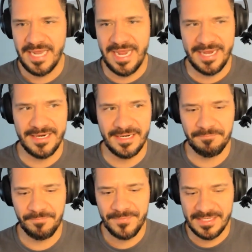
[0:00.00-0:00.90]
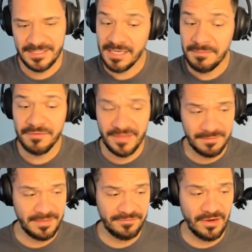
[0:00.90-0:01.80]
and some of
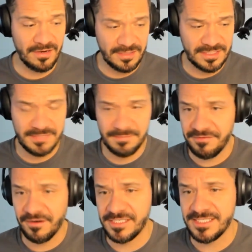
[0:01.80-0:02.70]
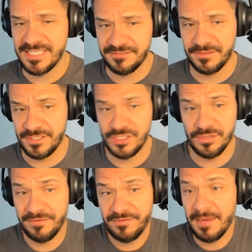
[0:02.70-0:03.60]
them have gone on to be very successful, and
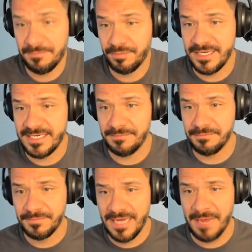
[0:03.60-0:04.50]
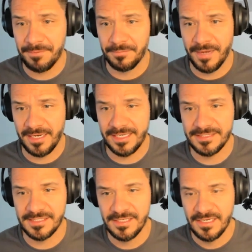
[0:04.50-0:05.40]
so they've got pretty deep capital
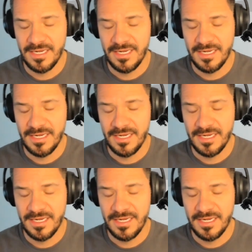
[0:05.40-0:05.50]
pockets.